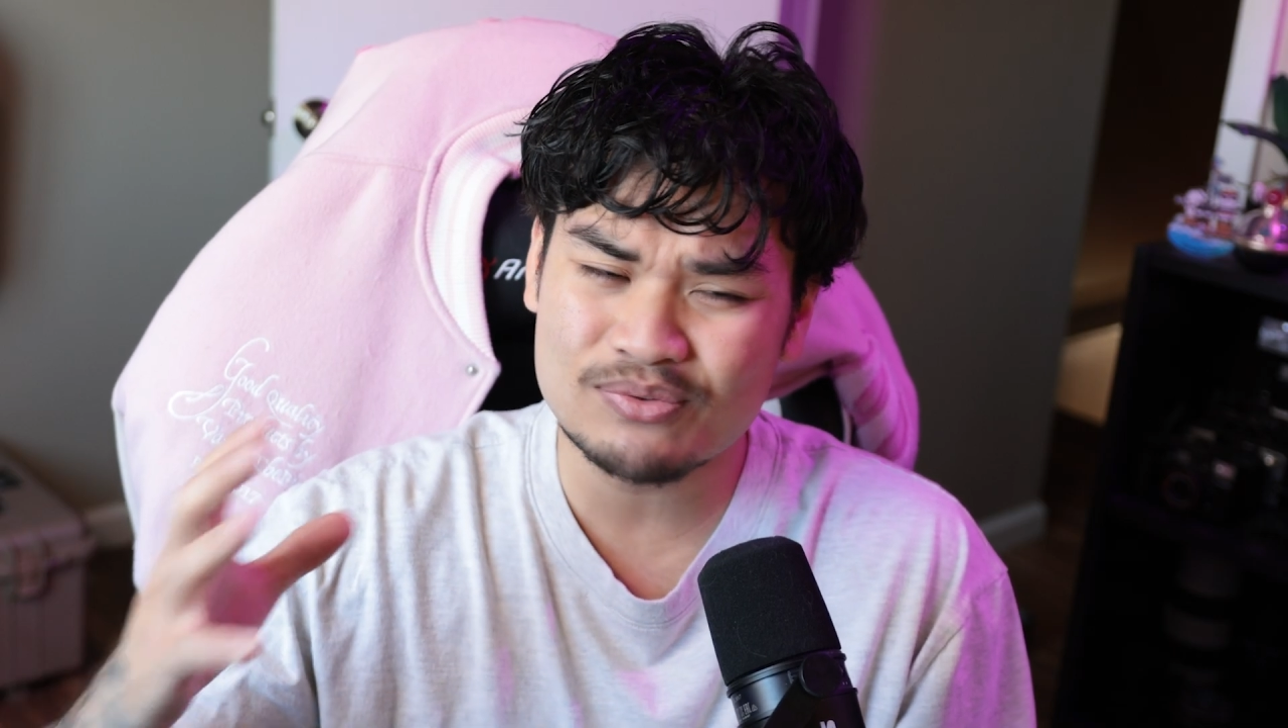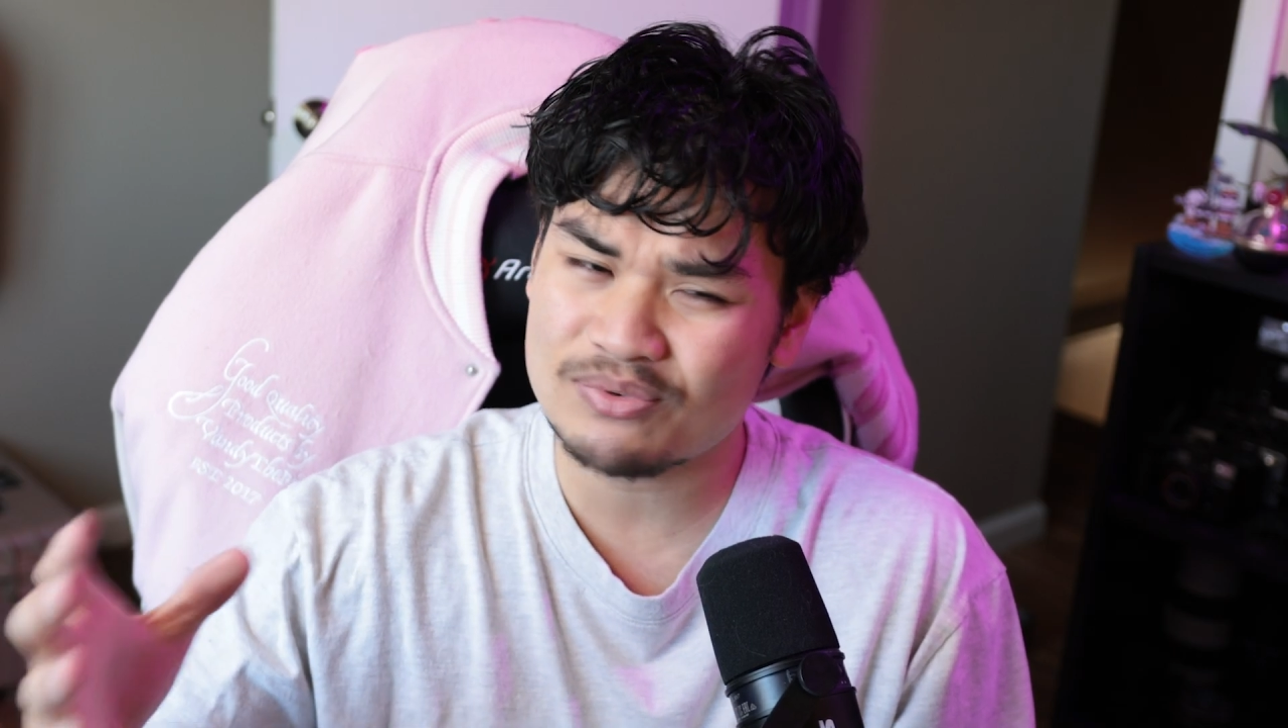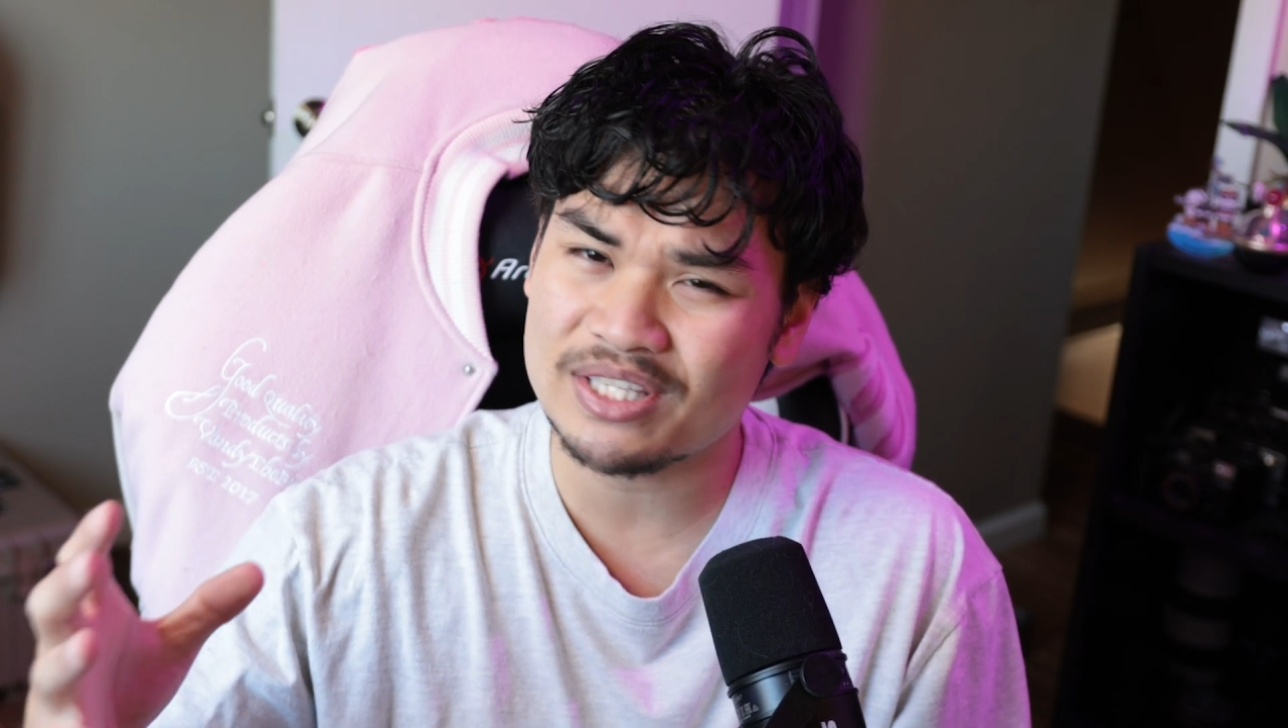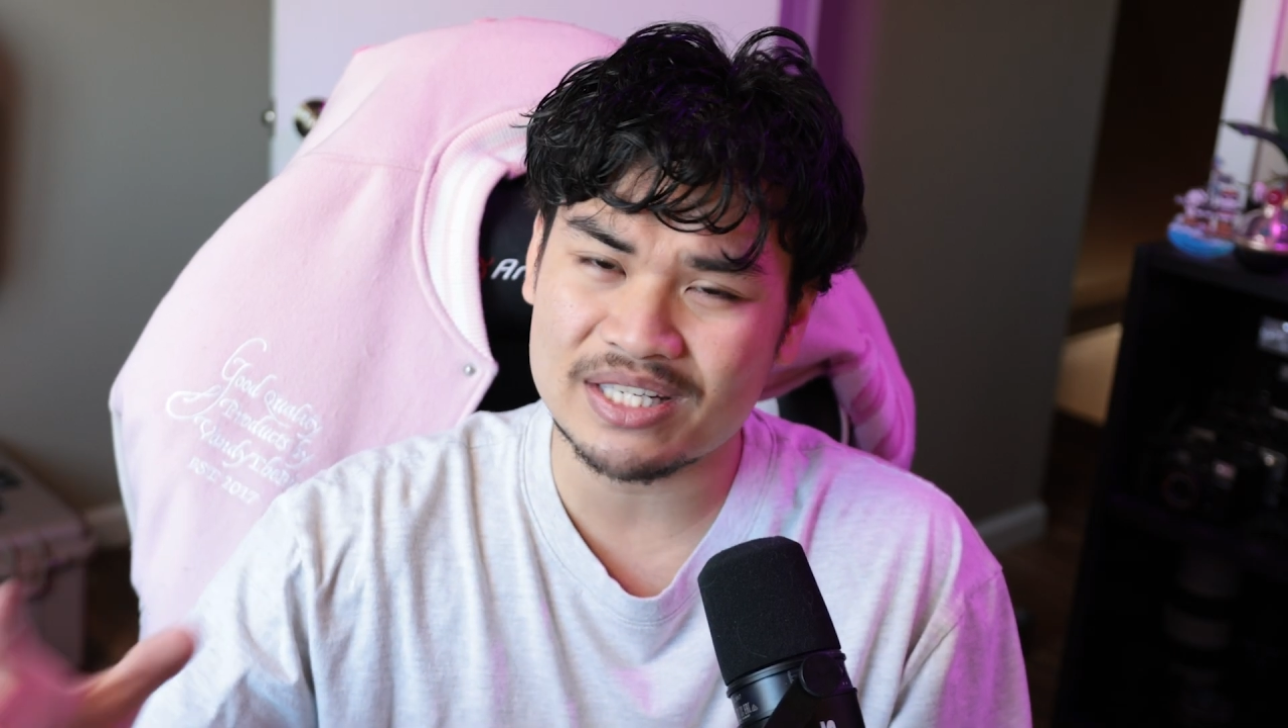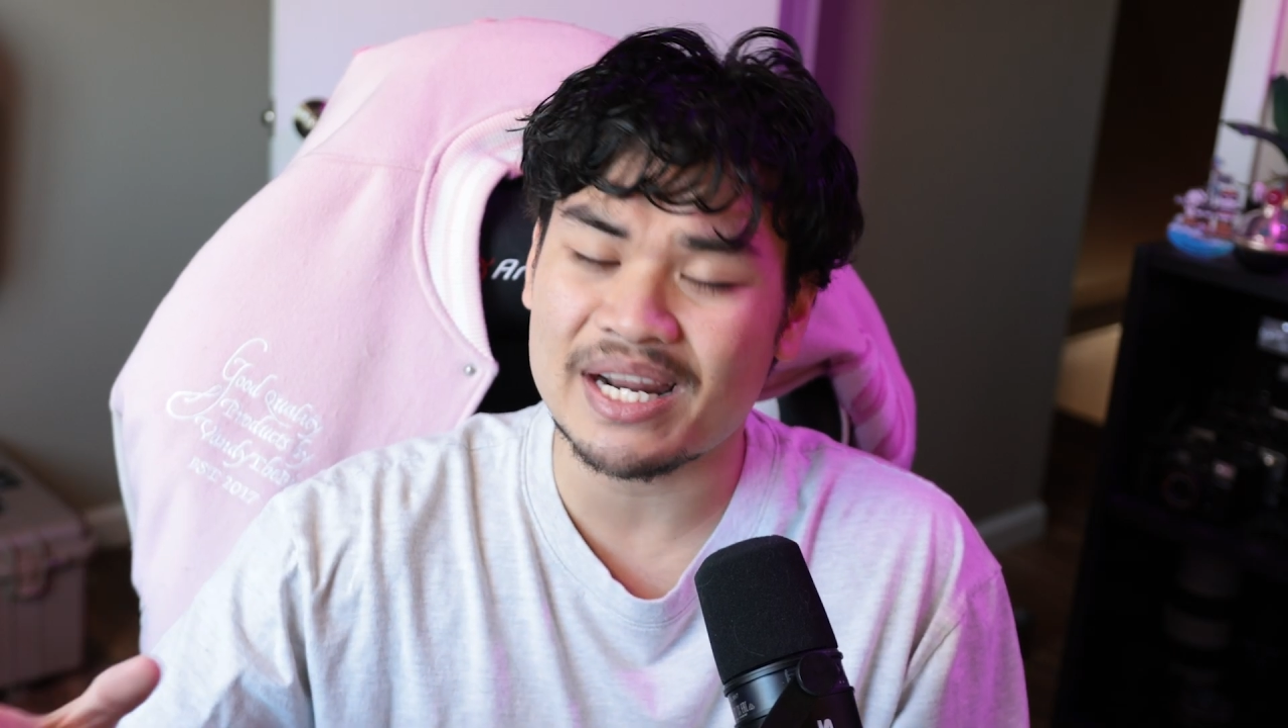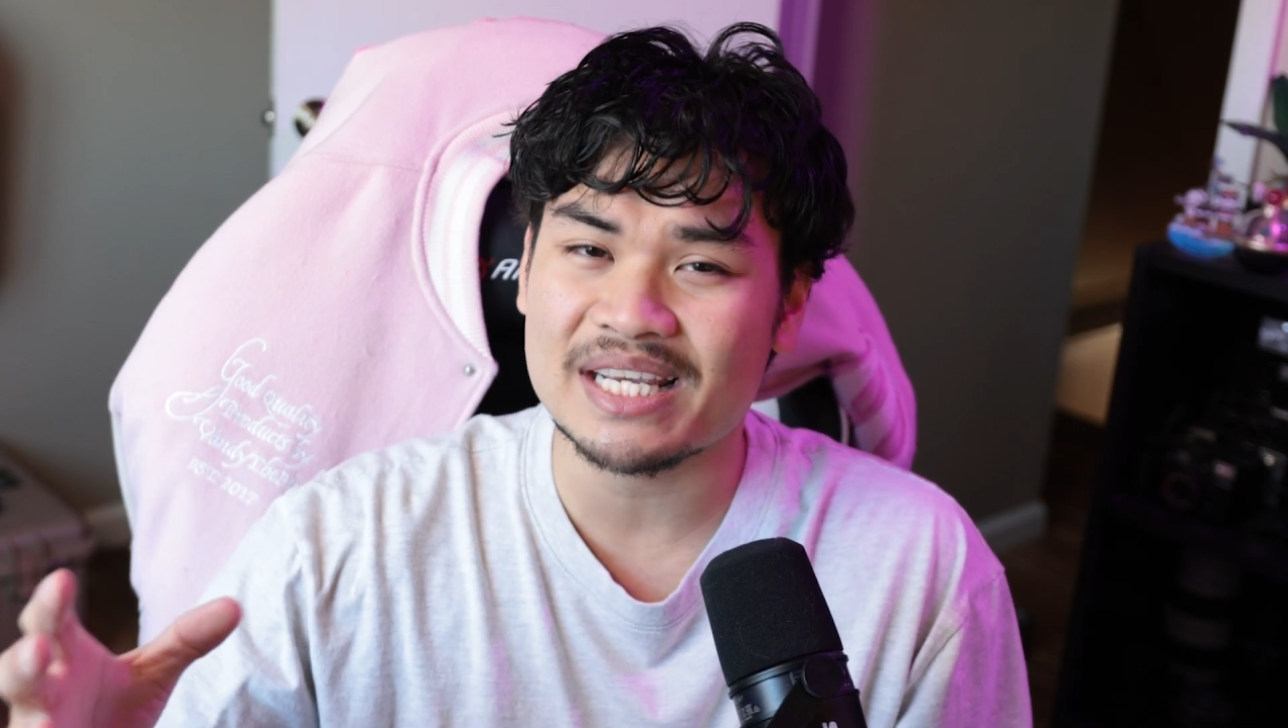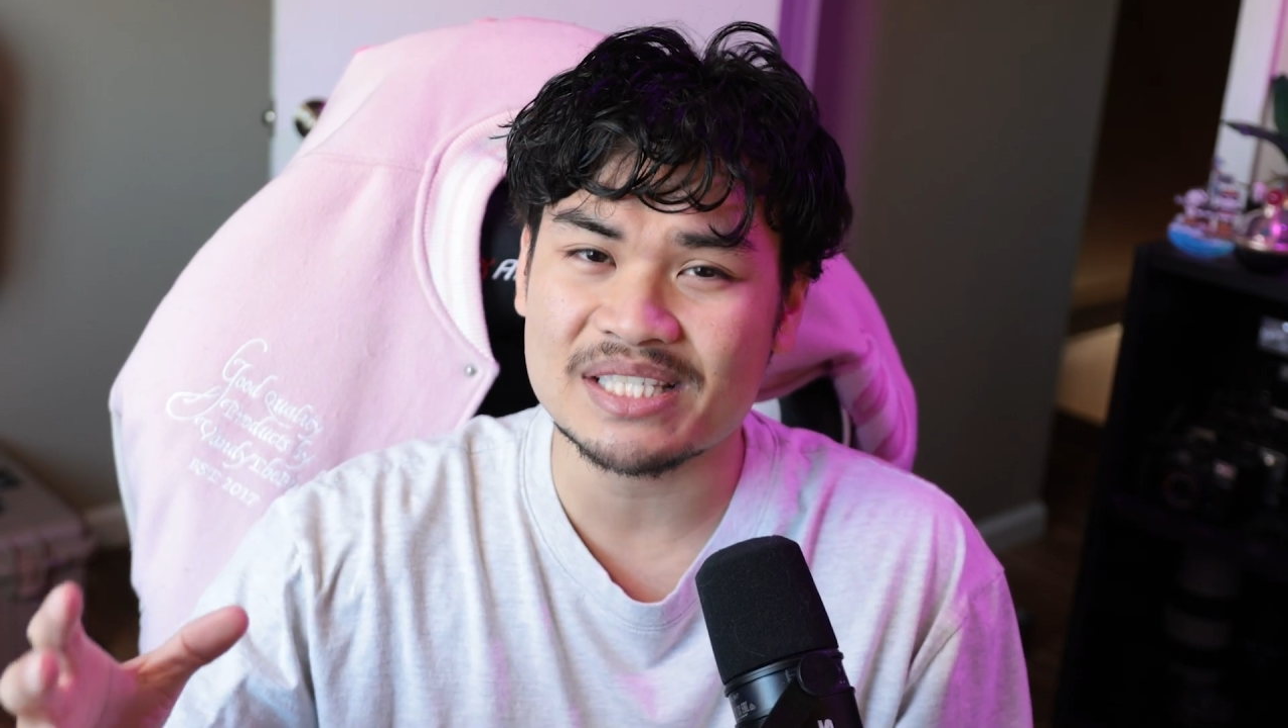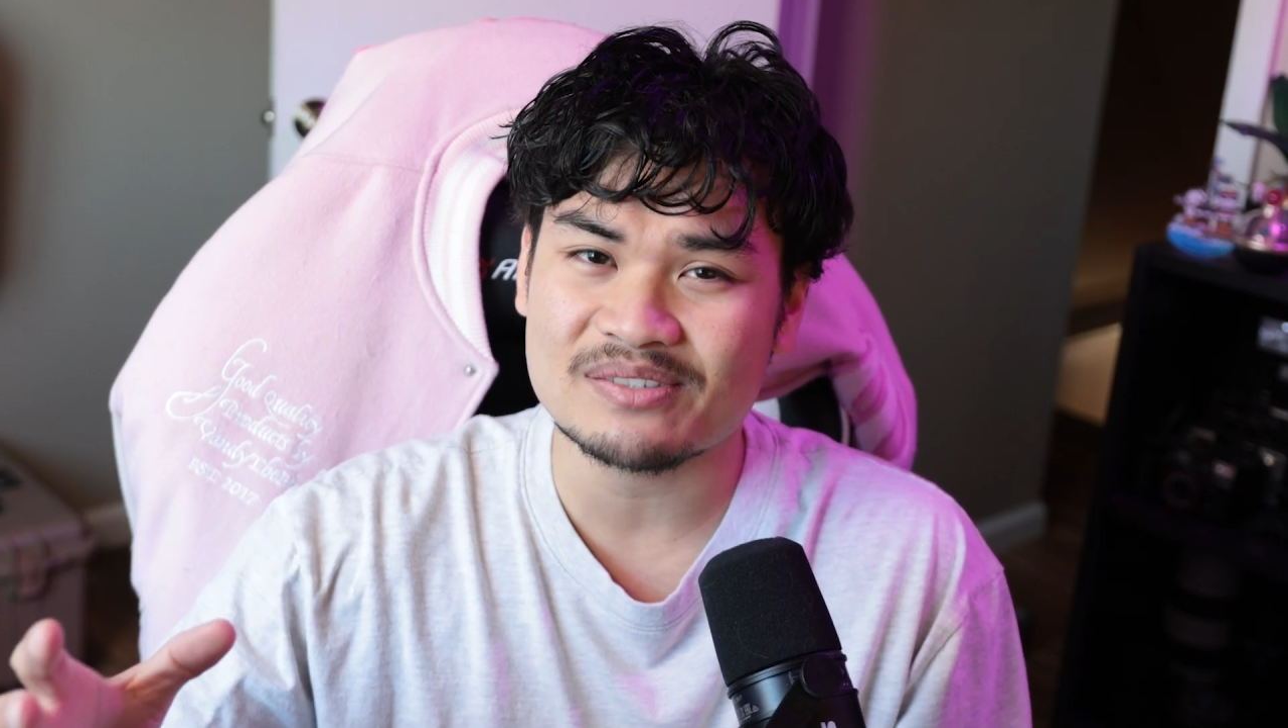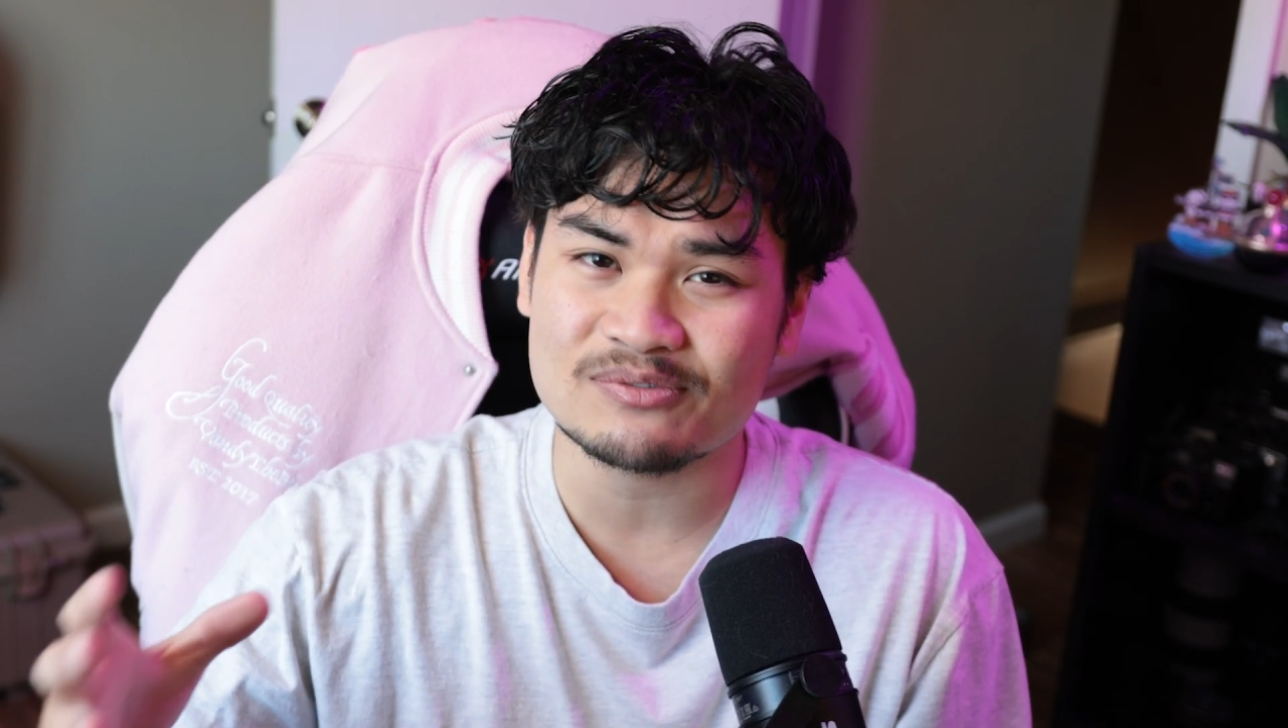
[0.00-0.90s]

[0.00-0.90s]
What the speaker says: really nice